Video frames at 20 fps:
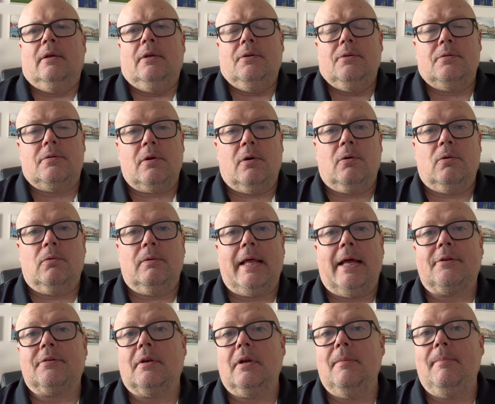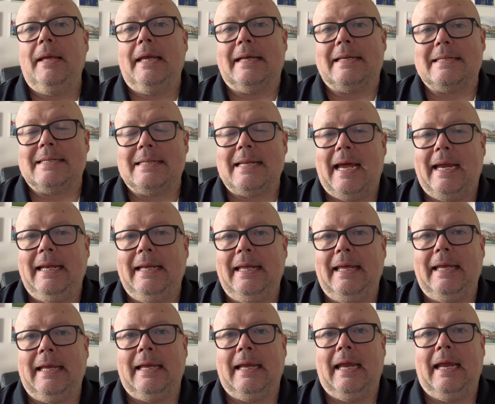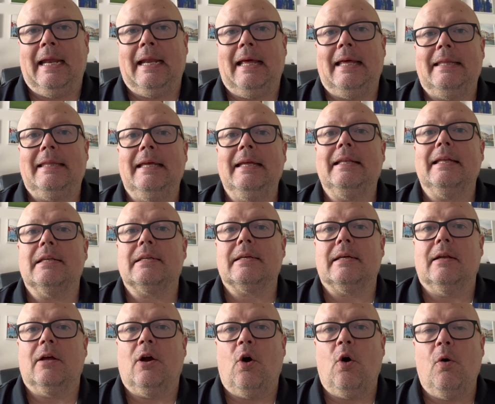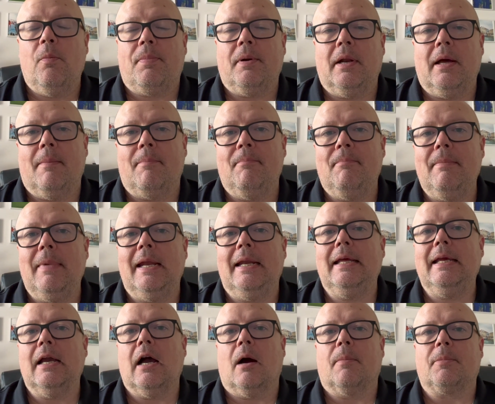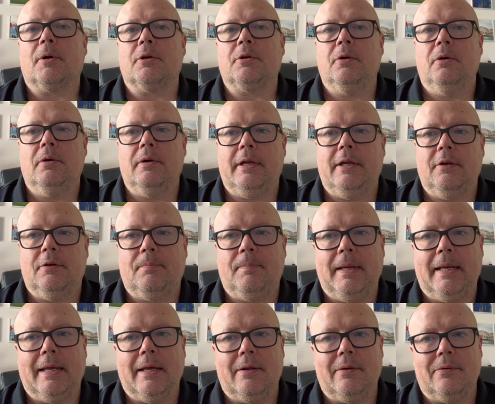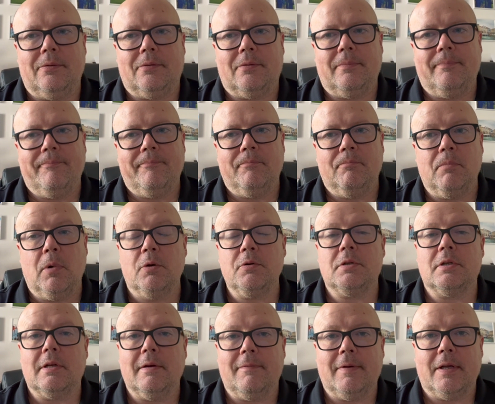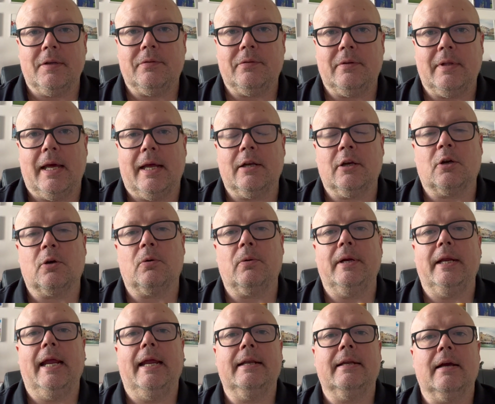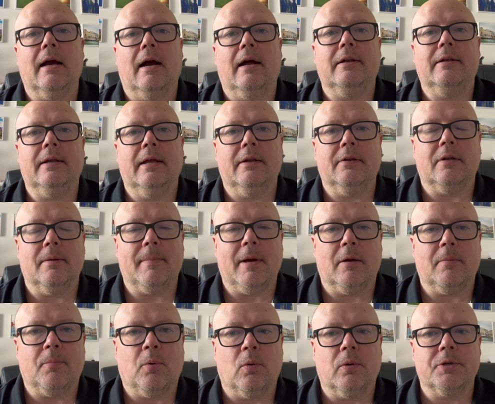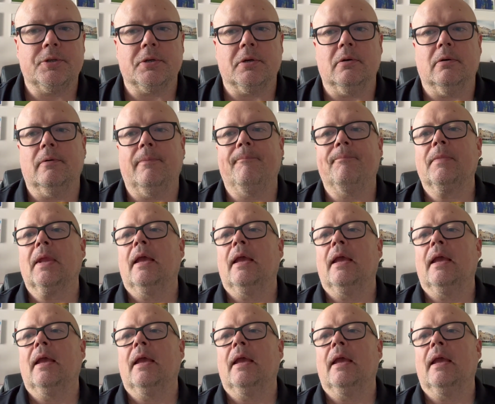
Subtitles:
So that's going to be exciting, and I think that's going to open up many opportunities because most of us that create content about Portugal,